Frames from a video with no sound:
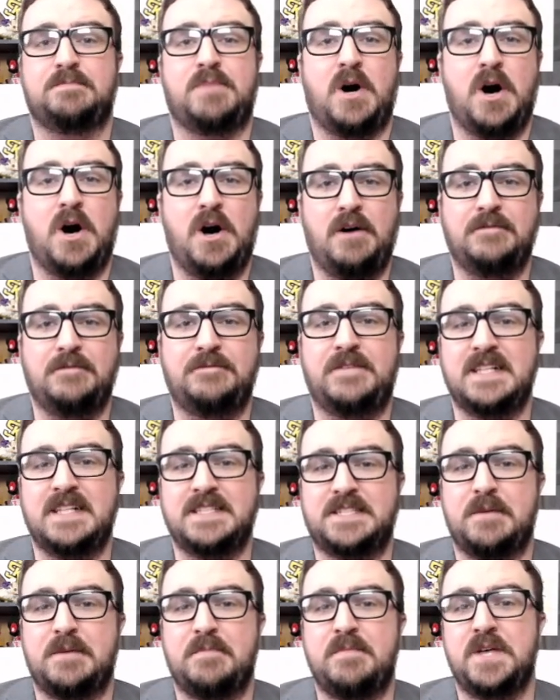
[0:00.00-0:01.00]
Paul
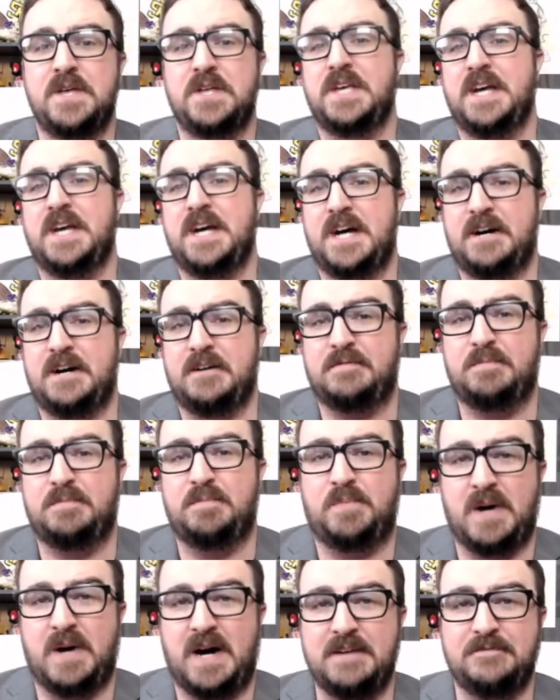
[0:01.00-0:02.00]
Ventimiglia of
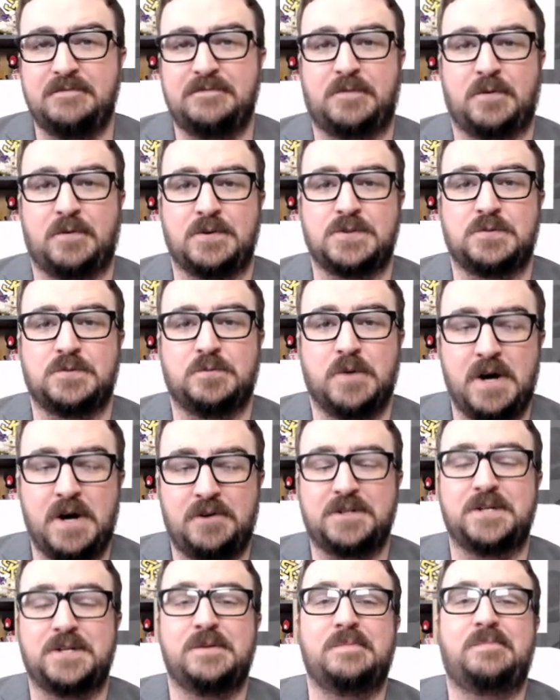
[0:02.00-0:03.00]
Byte Force.
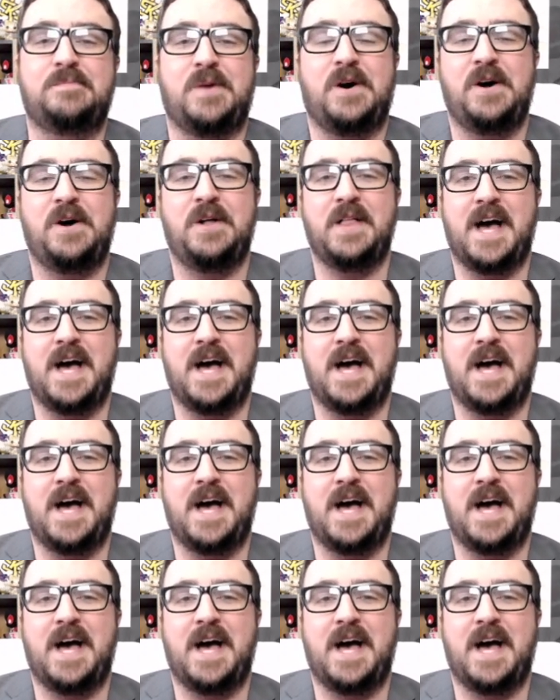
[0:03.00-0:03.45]
Welcome, Paul.